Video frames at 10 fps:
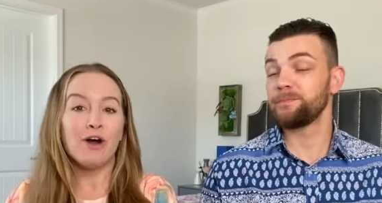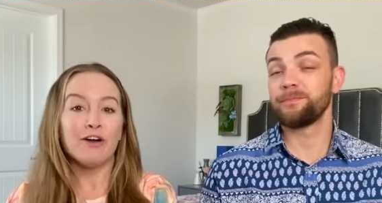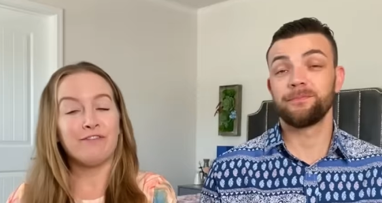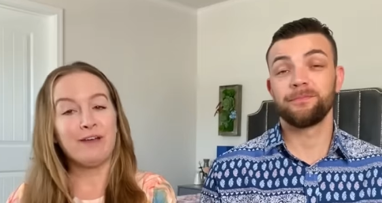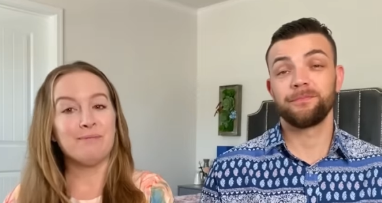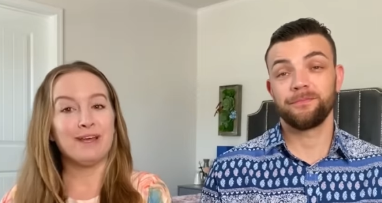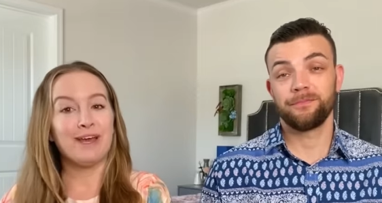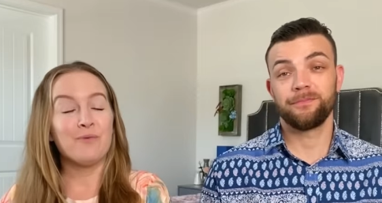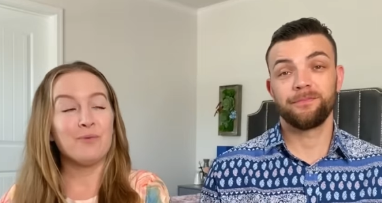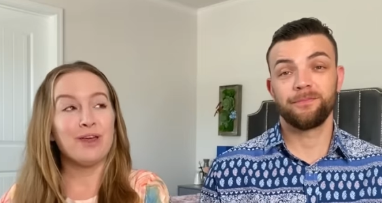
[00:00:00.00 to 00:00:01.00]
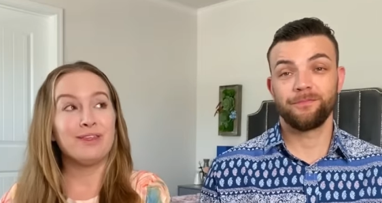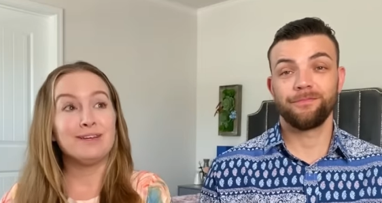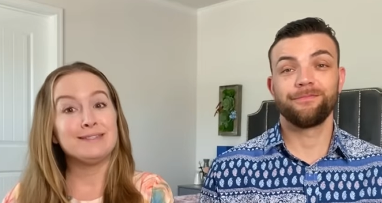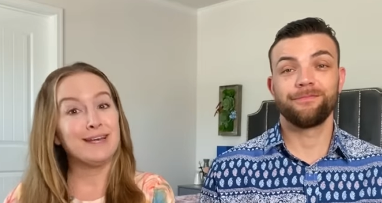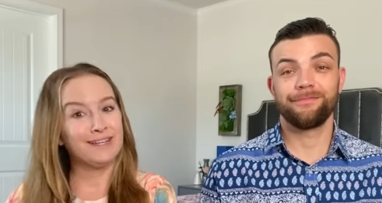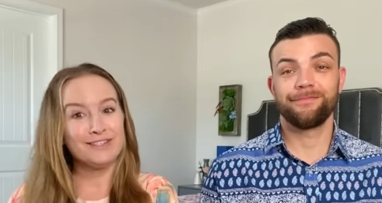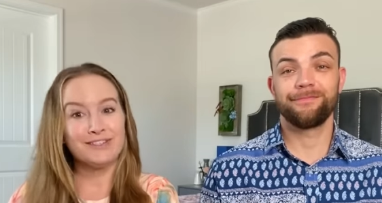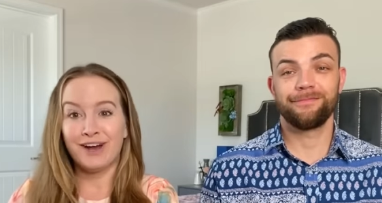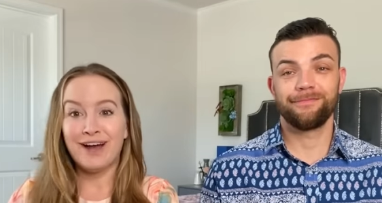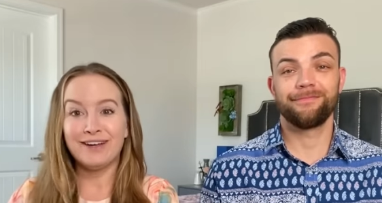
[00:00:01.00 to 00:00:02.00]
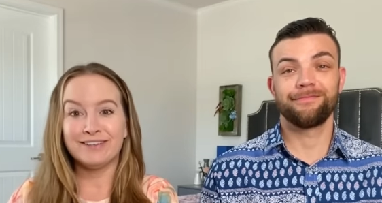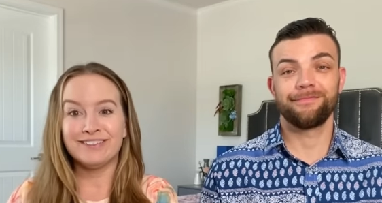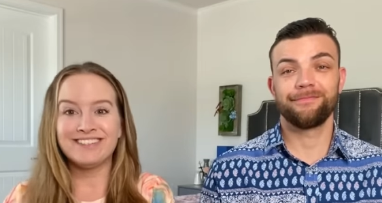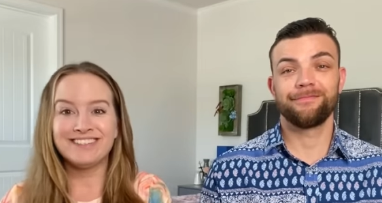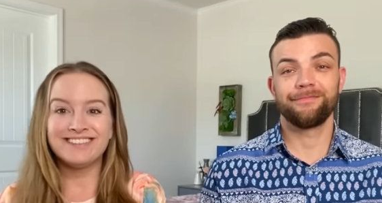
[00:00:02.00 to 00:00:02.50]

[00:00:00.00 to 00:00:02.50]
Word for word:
Speaker 1: our family with a second child.